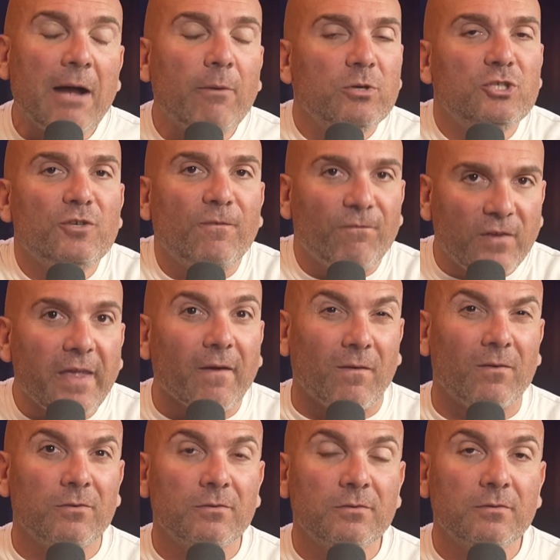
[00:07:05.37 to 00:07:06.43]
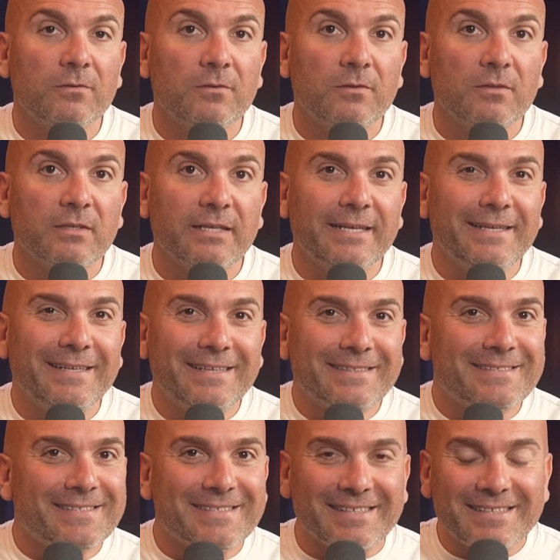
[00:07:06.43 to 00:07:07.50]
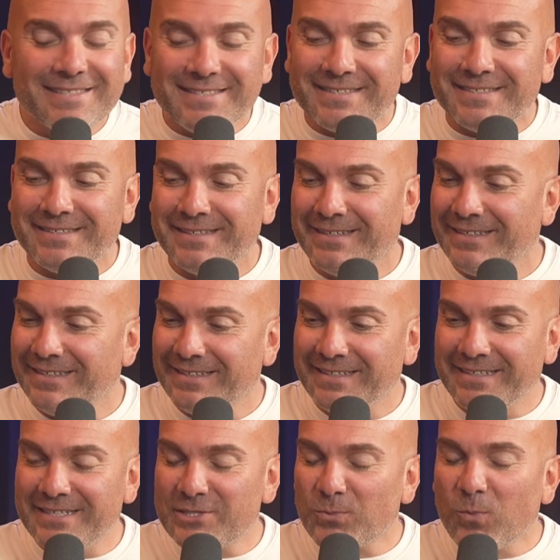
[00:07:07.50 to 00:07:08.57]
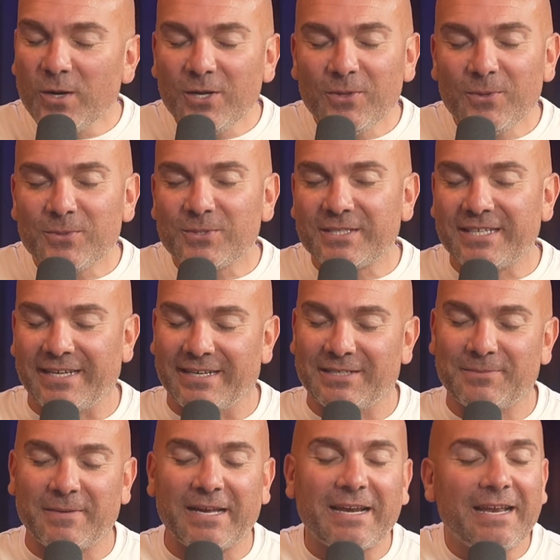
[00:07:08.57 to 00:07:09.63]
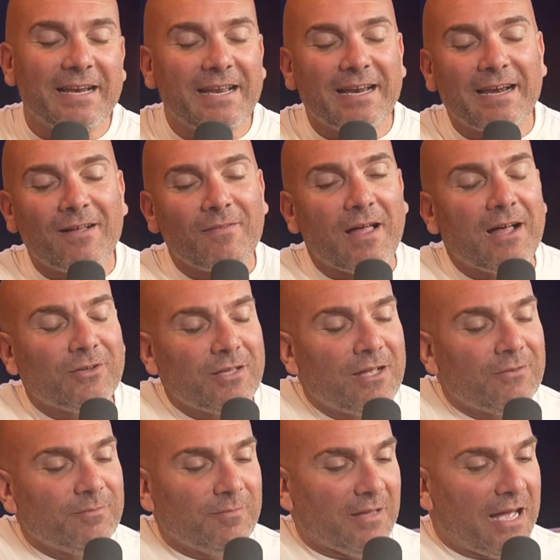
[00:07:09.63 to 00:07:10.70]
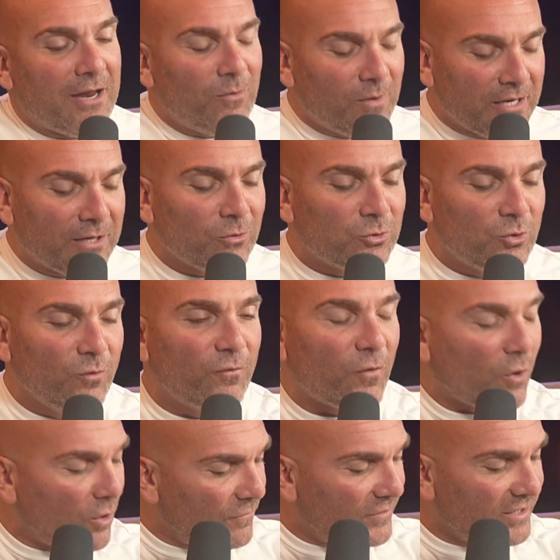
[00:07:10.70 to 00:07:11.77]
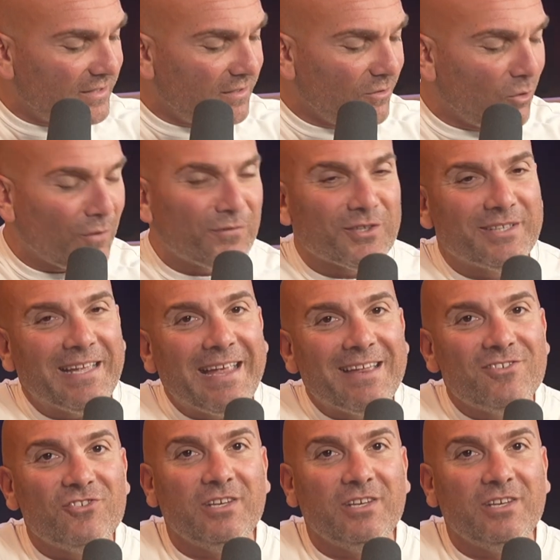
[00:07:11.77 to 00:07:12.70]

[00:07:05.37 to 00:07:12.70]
would you feel? It's one of those things, man. And I don't want to go too far off the tangent